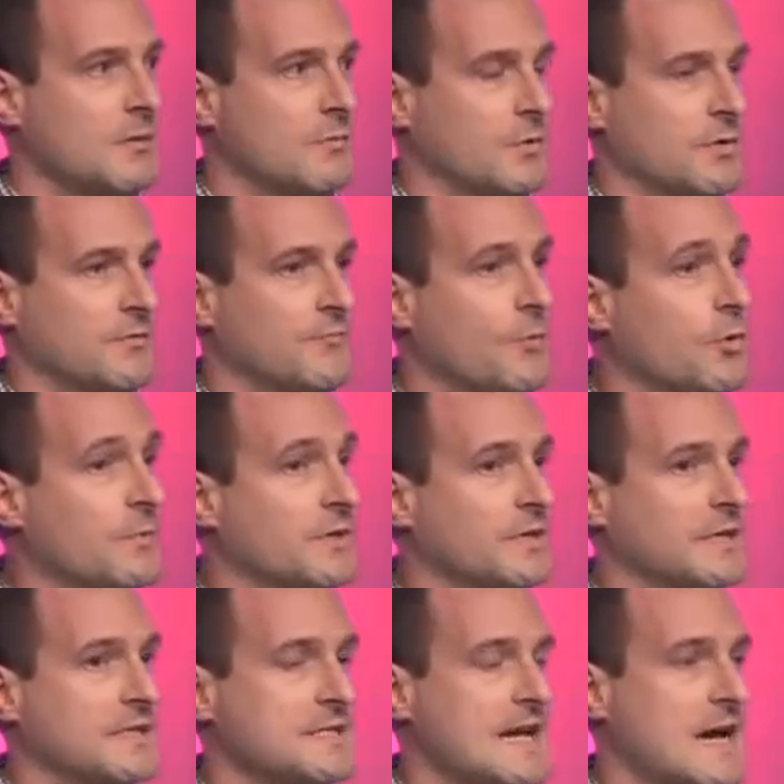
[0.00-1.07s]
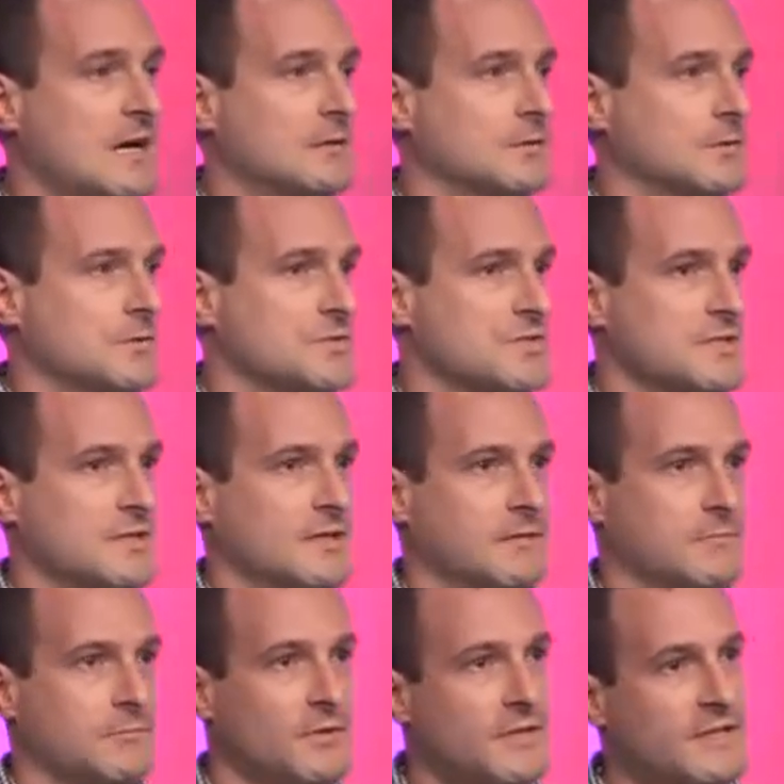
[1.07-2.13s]
more than $4 million, uh,
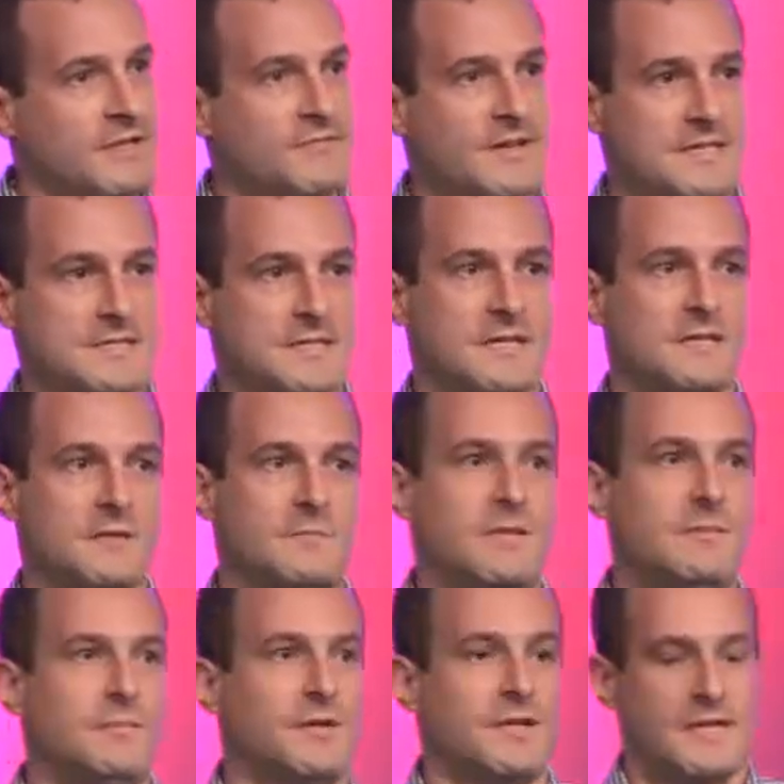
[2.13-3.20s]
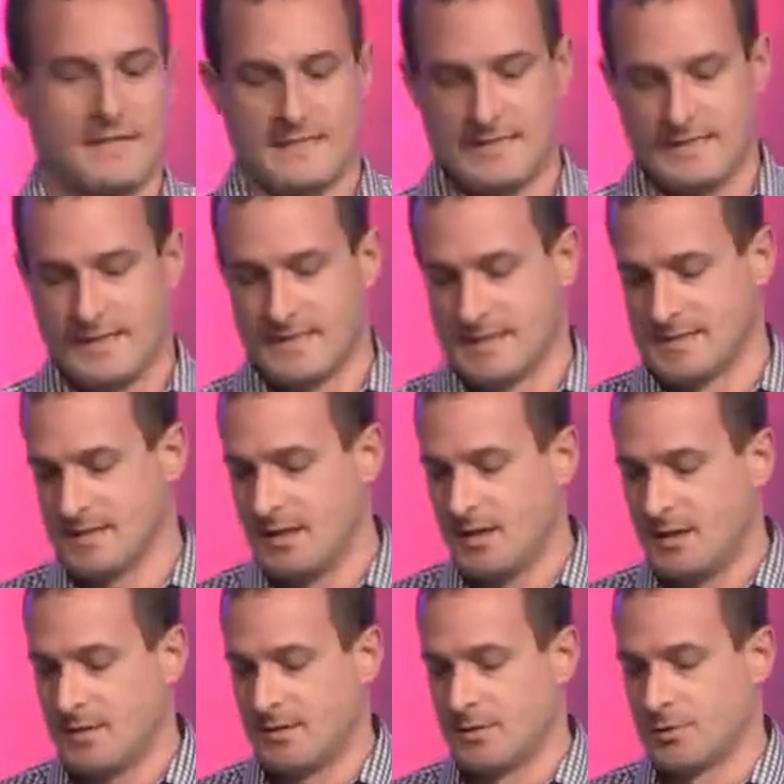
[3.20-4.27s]
really investing in the people and ideas
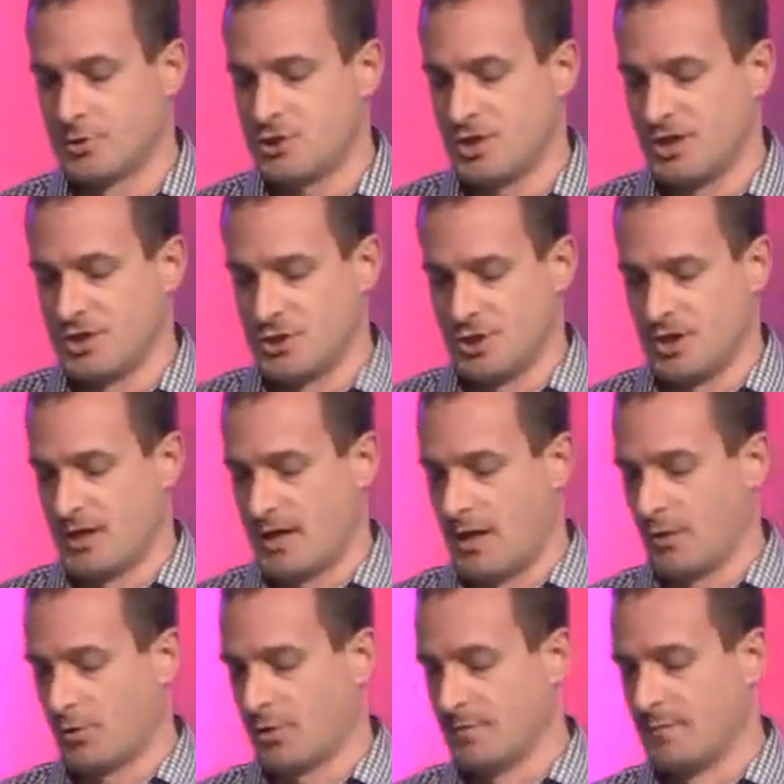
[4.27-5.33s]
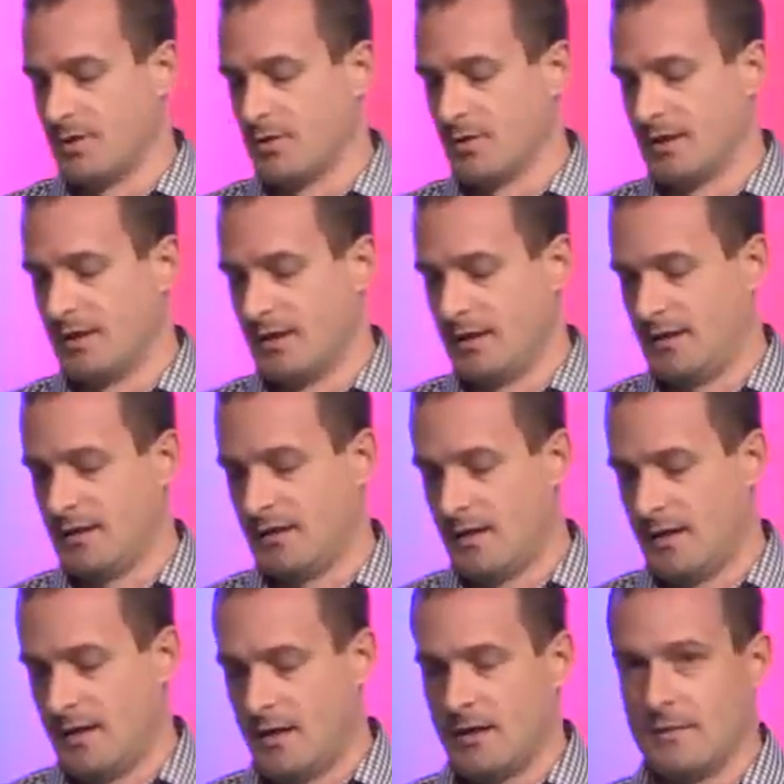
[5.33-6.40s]
that are changing our community.
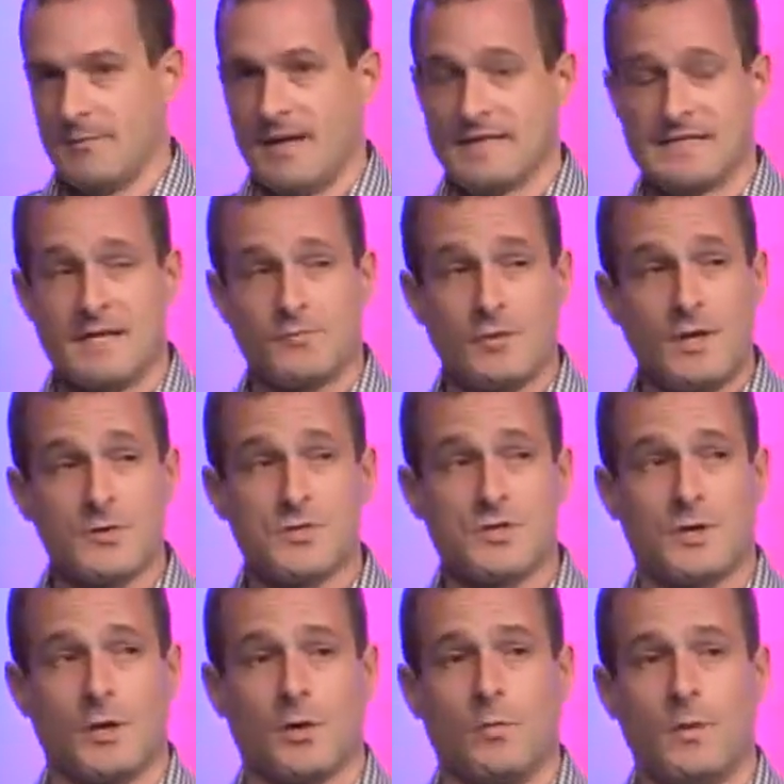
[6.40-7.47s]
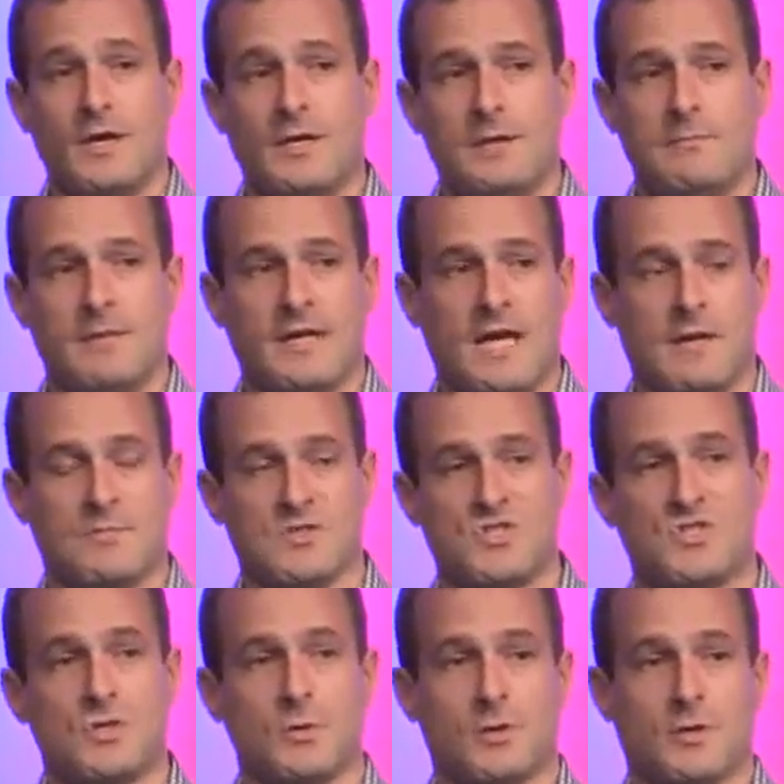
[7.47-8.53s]
Um, and several years ago, we became the
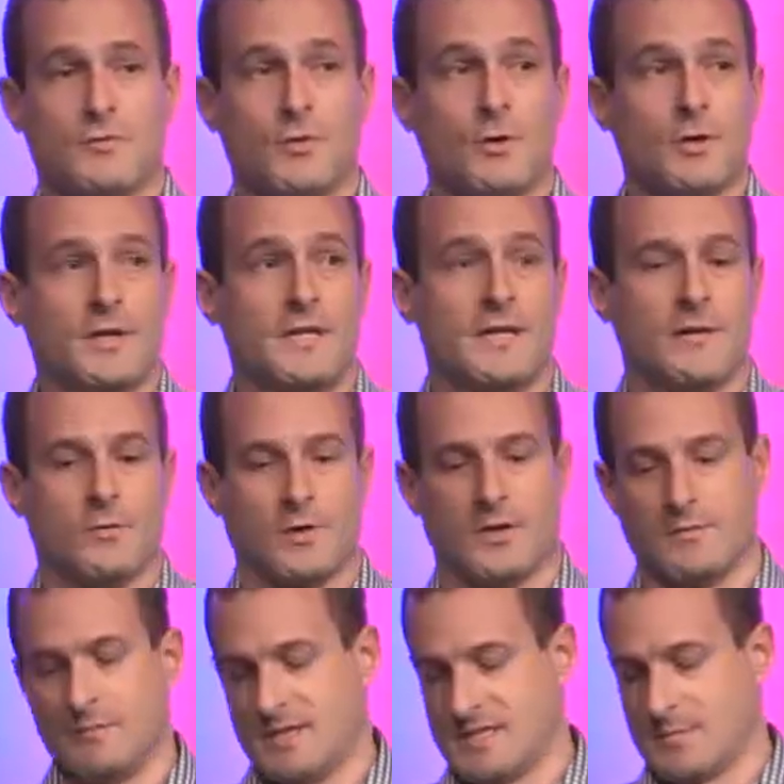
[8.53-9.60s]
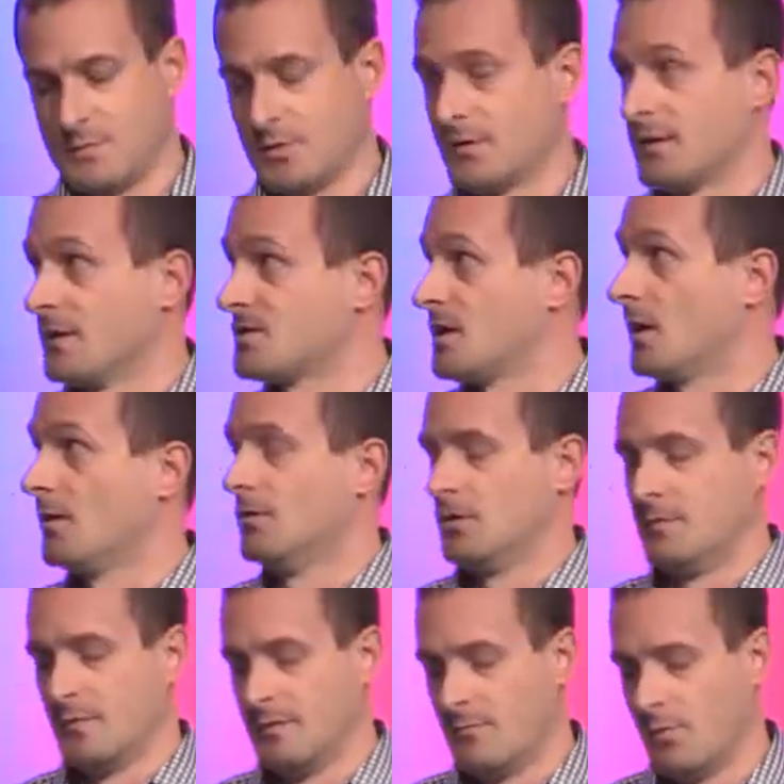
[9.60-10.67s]
steward of a learning network in Pittsburgh that I'll talk a
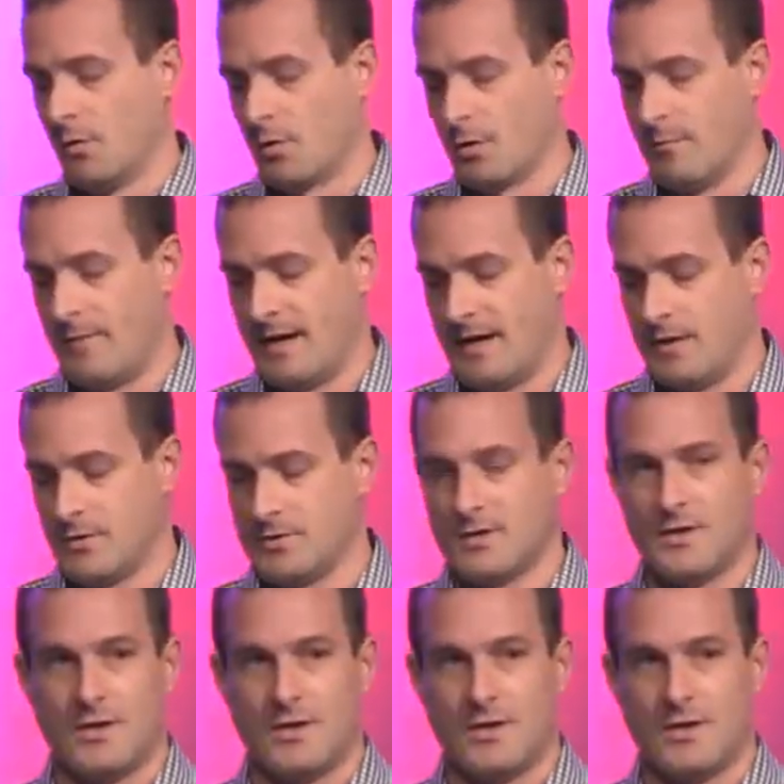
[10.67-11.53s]
little bit more about.